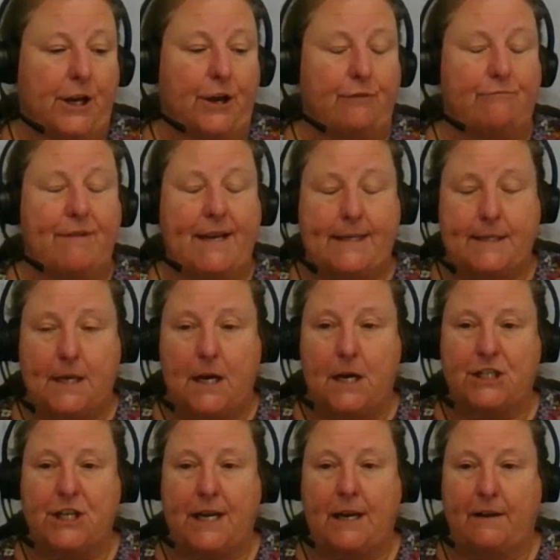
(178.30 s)

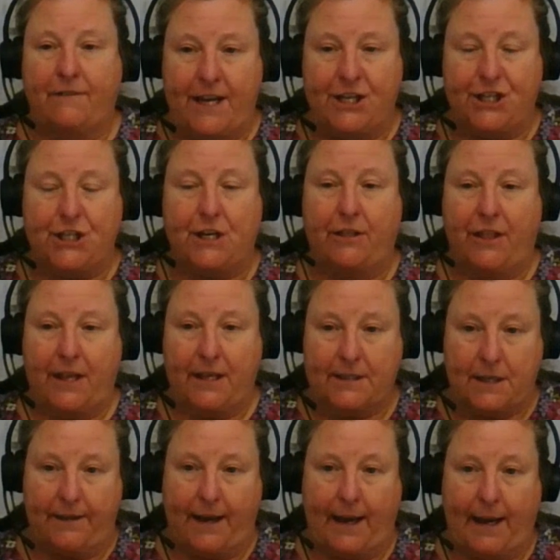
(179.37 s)
research, innovation and
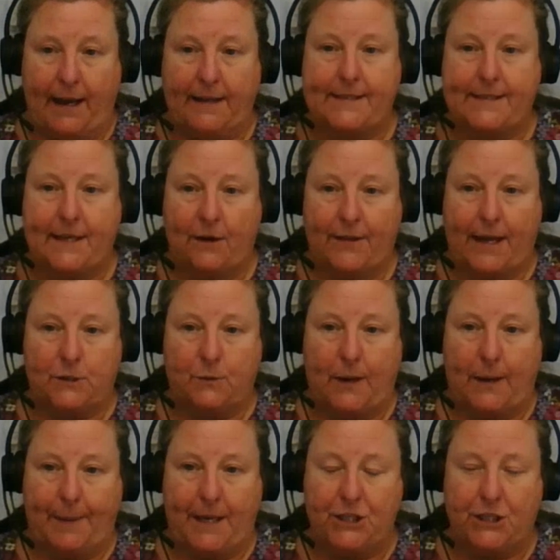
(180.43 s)
things like that, and sell that to
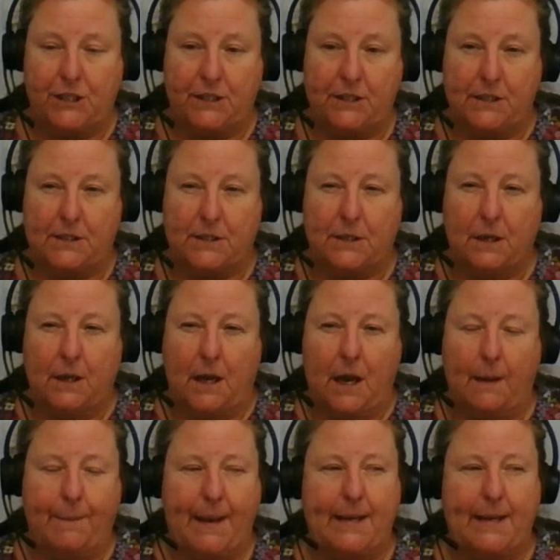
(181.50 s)
our patients a